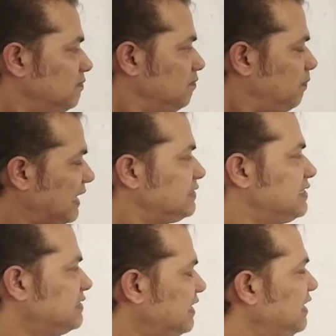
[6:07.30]

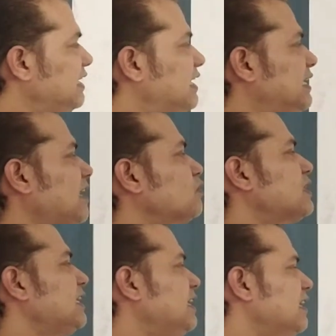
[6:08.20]
places in India and
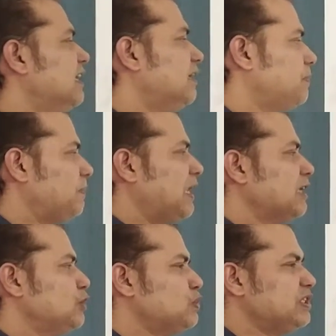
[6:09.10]
outside India people
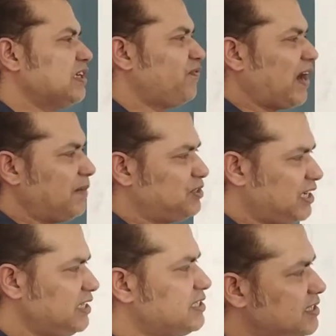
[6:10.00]
are using the 5
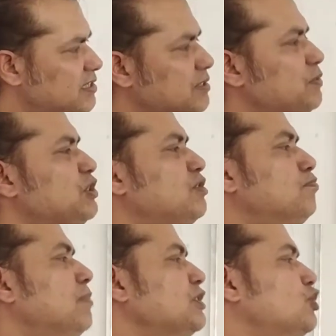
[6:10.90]
generations, which
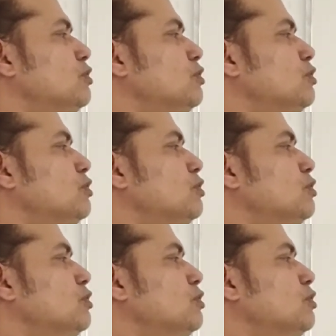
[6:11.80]
is much